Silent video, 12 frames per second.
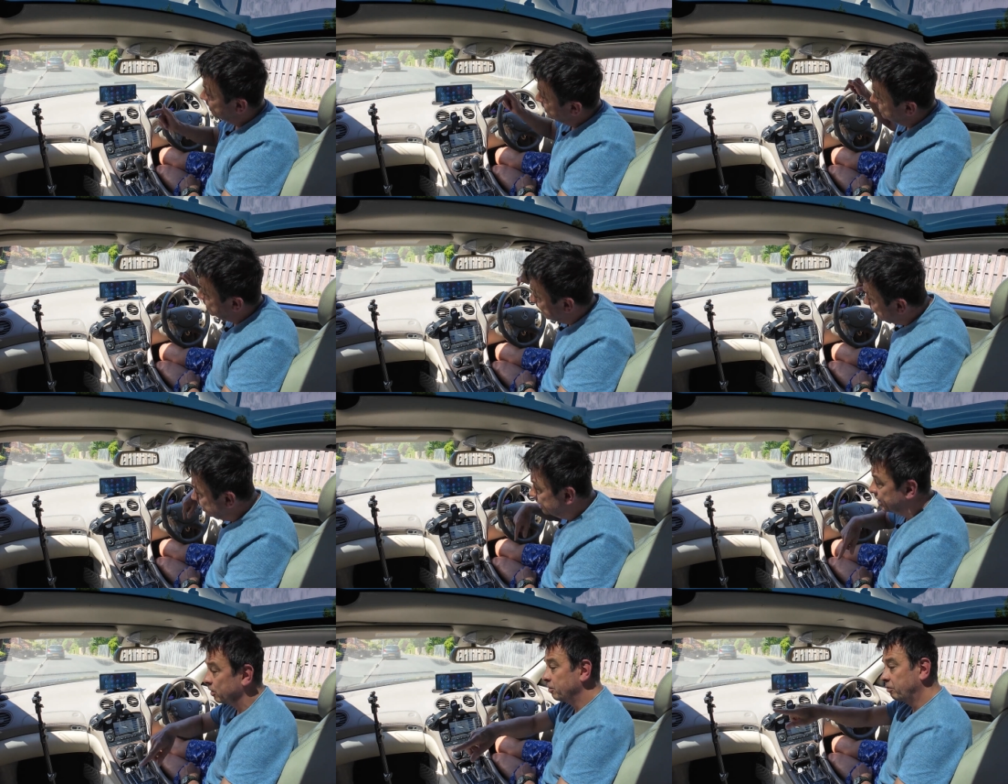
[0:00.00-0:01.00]
This is then going to
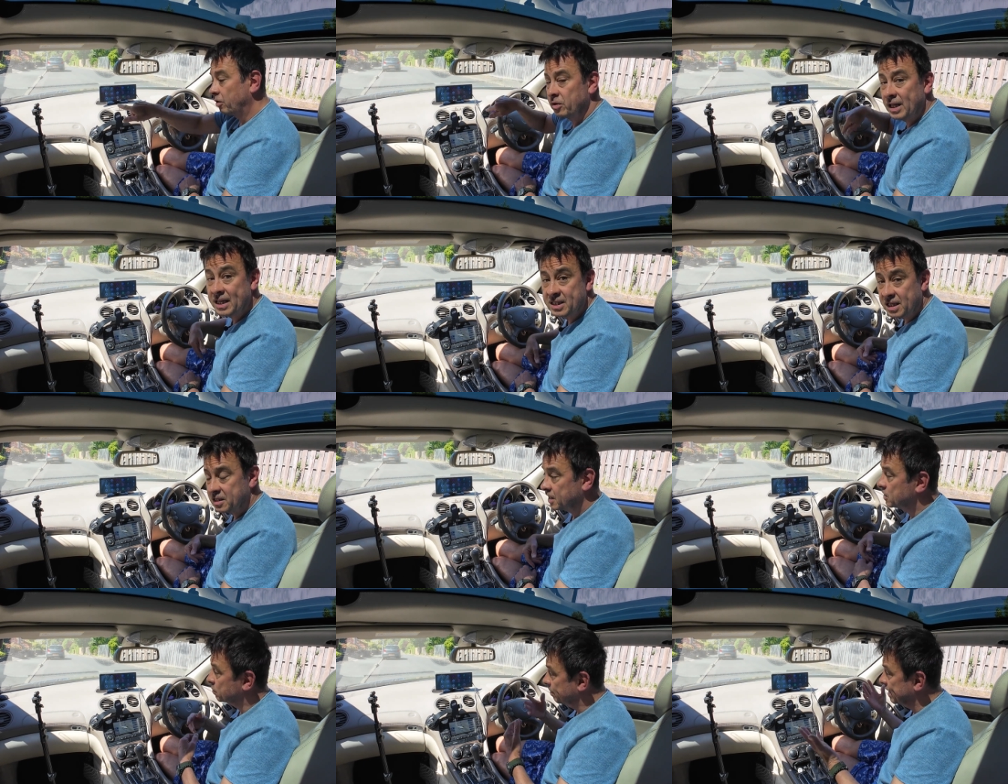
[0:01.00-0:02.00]
go through the
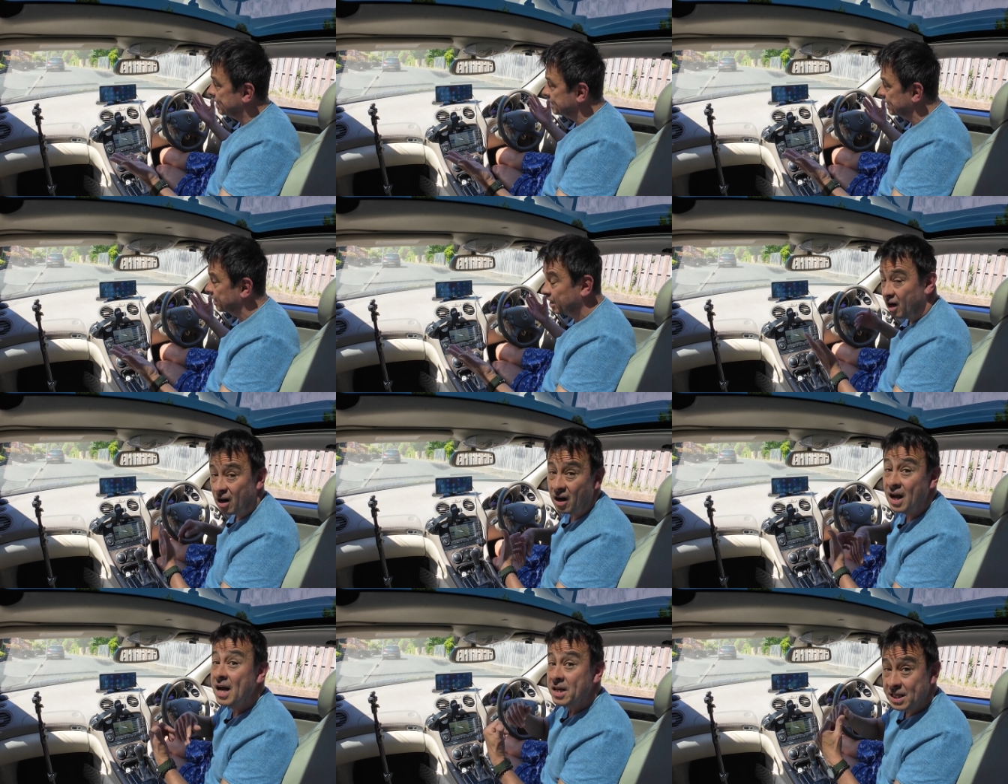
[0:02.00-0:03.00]
existing speakers in the car.
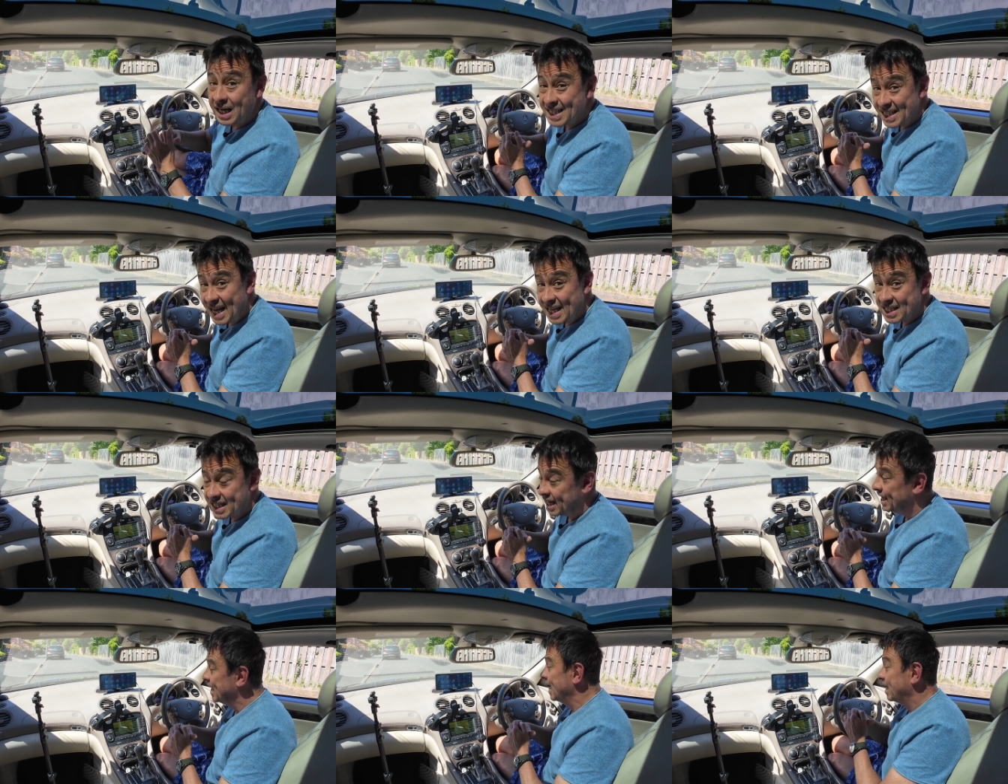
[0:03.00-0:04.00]
So let's test
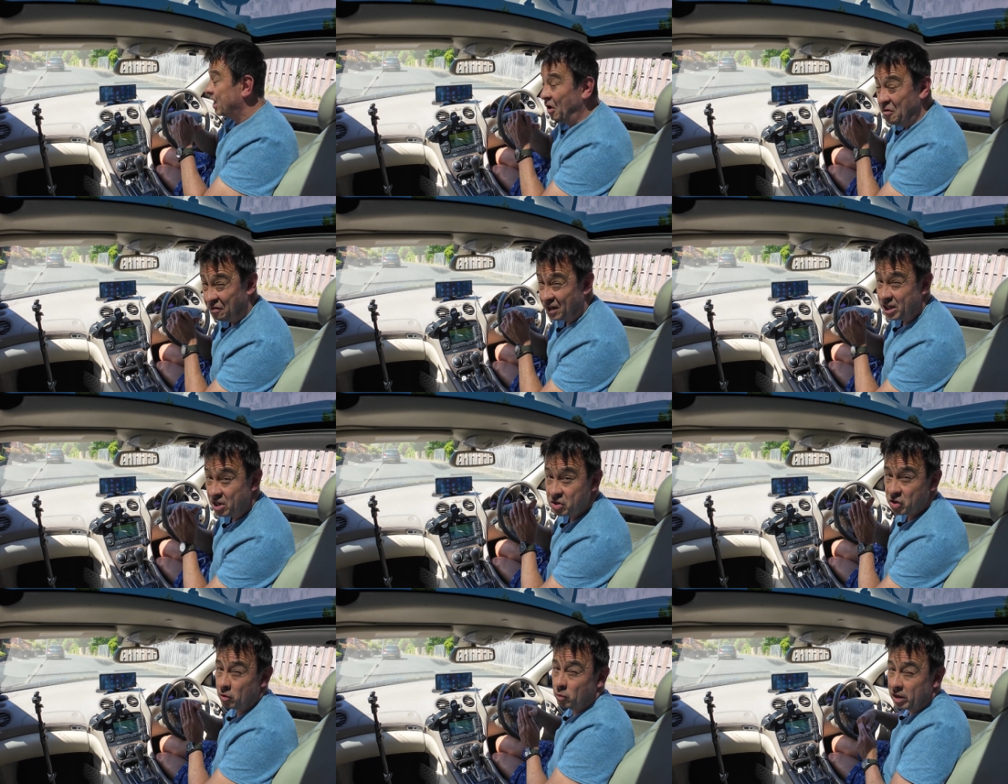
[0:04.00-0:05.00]
it, and hopefully
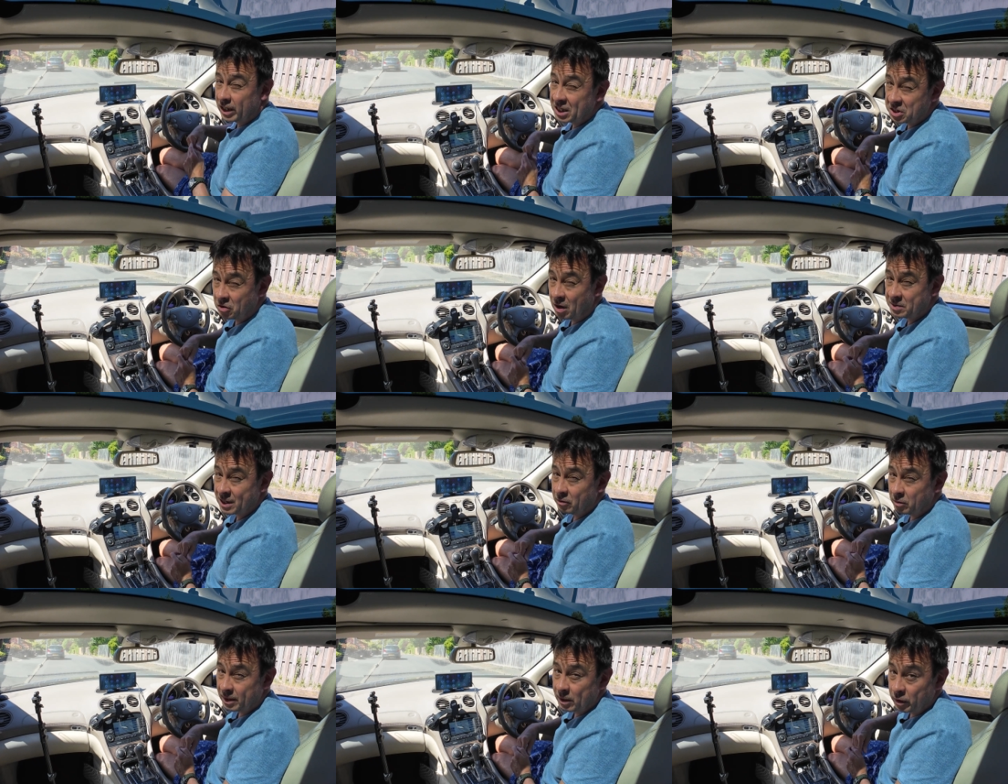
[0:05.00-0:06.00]
YouTube won't get too upset
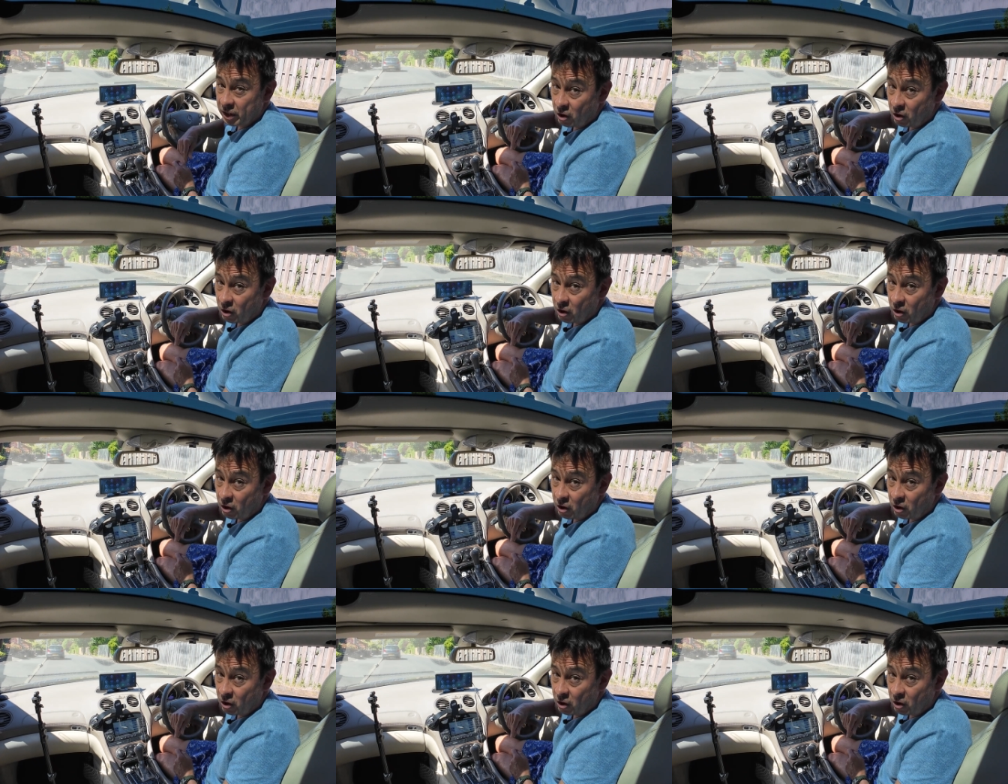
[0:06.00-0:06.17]
with me with a